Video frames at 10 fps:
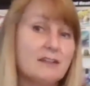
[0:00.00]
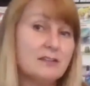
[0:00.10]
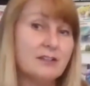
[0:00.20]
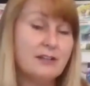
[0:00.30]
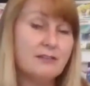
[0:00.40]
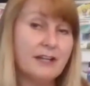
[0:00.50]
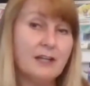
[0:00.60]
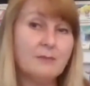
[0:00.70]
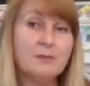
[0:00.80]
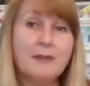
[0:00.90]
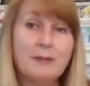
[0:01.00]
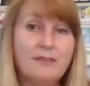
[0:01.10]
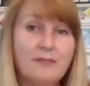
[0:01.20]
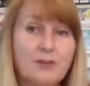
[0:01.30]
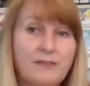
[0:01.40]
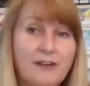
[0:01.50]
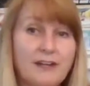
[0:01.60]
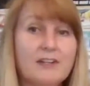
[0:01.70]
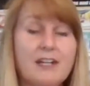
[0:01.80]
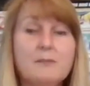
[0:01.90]
to 30 grams, maybe
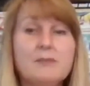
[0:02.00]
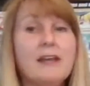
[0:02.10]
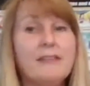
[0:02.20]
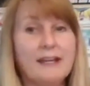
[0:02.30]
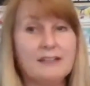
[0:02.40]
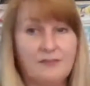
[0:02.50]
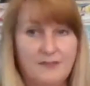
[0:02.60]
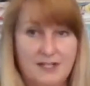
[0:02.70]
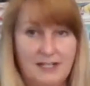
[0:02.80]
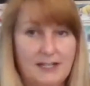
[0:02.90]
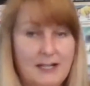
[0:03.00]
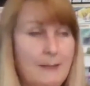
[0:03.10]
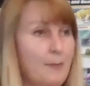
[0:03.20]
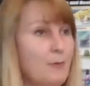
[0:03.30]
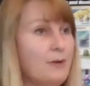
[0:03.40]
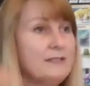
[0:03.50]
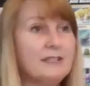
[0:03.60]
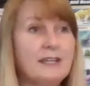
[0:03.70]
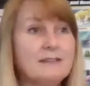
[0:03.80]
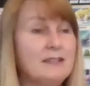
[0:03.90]
45 grams, that's fine. But once
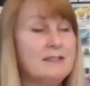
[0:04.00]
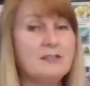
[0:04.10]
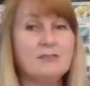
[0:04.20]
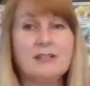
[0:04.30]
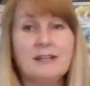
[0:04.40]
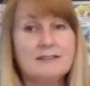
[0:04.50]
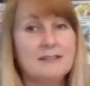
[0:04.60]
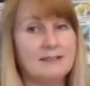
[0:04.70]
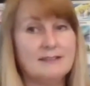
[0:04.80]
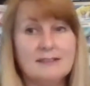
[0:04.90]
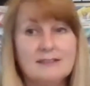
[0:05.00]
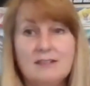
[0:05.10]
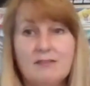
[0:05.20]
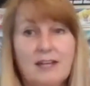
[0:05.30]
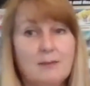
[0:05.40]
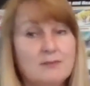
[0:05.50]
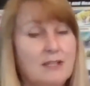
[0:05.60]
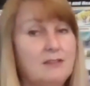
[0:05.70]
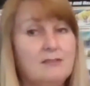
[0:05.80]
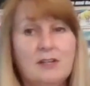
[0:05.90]
it gets into, like I said, 60 grams
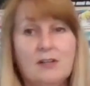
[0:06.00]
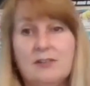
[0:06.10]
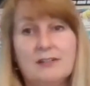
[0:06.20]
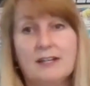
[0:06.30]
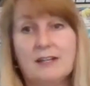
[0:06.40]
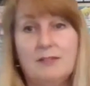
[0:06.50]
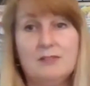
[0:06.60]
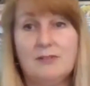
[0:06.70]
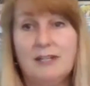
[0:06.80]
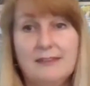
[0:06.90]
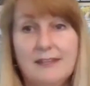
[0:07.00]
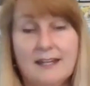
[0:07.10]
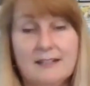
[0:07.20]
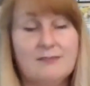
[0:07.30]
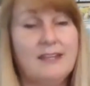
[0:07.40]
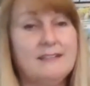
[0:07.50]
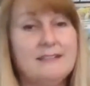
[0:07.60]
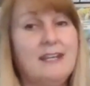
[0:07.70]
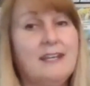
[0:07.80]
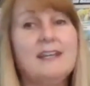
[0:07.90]
and you know you're not going to be doing anything active that
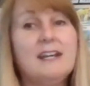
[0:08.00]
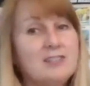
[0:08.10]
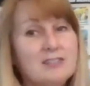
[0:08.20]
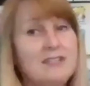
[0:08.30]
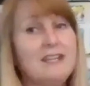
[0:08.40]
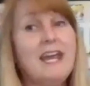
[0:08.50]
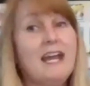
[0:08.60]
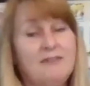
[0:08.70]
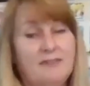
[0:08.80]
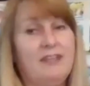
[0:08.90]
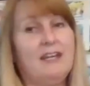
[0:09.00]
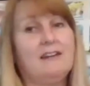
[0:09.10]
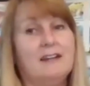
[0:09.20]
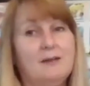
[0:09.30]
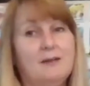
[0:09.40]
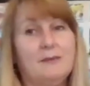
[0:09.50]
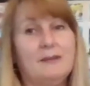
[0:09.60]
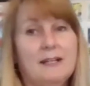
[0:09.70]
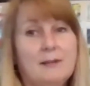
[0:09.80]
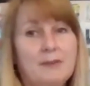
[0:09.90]
day, just eat half of that item.
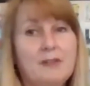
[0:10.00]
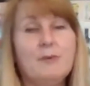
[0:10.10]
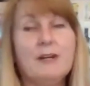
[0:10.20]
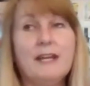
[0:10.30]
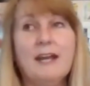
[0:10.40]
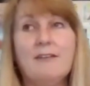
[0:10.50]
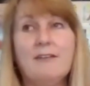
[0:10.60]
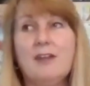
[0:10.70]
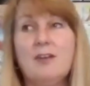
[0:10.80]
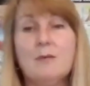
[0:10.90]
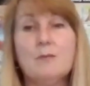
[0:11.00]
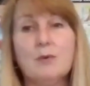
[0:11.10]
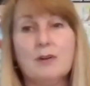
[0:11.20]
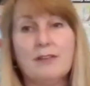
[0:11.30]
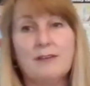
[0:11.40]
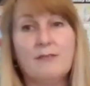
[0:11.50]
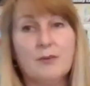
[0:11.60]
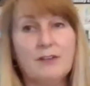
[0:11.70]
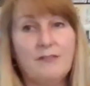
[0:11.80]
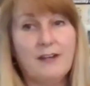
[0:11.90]
Mm-hmm. But you want to have no more than
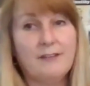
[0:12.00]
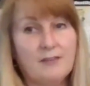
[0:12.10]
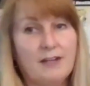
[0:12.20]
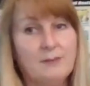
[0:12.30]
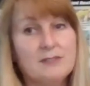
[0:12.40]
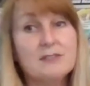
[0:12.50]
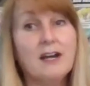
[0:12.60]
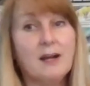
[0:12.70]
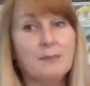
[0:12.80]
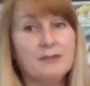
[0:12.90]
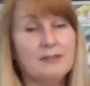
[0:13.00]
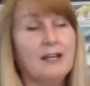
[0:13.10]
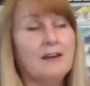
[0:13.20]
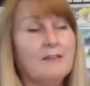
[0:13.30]
45 grams grams tops